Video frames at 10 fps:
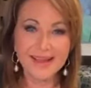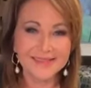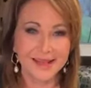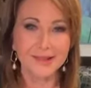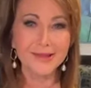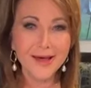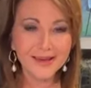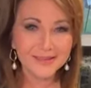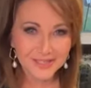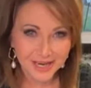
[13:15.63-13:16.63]
That's a
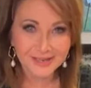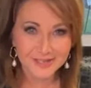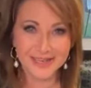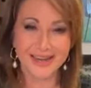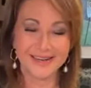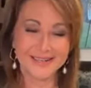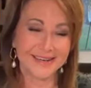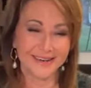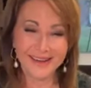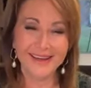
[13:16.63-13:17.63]
lot of chunk
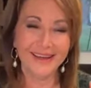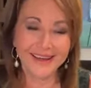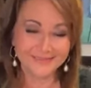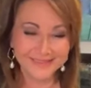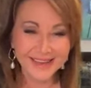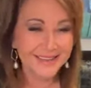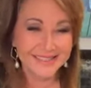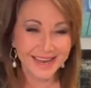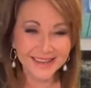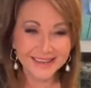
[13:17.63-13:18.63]
change, I'm
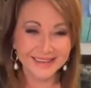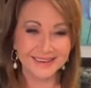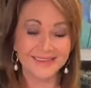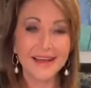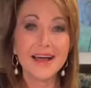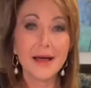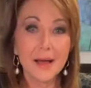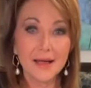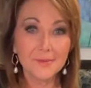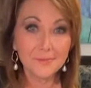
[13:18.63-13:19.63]
telling you.
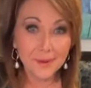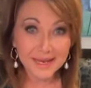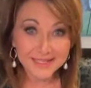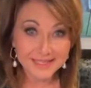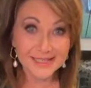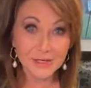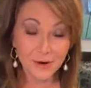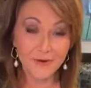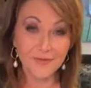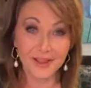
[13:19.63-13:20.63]
But it didn't
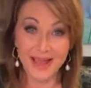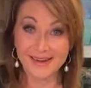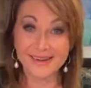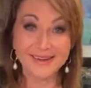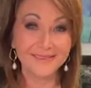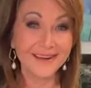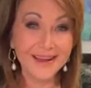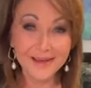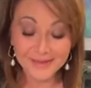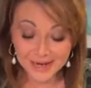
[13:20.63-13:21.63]
go for that.
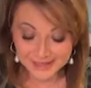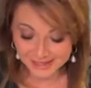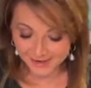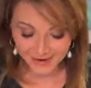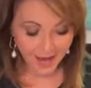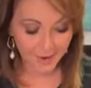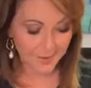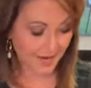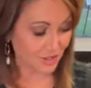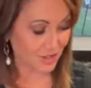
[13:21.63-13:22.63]
Want to have an idea of how
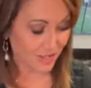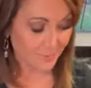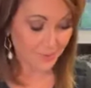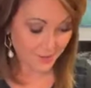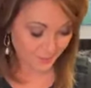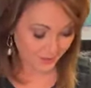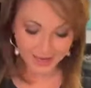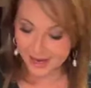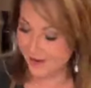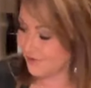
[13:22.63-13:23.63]
much people
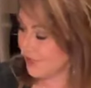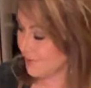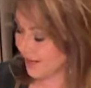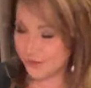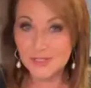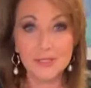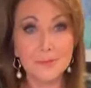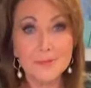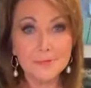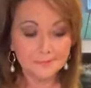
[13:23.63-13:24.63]
love tomato
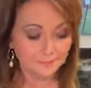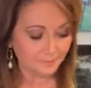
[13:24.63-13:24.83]
soup?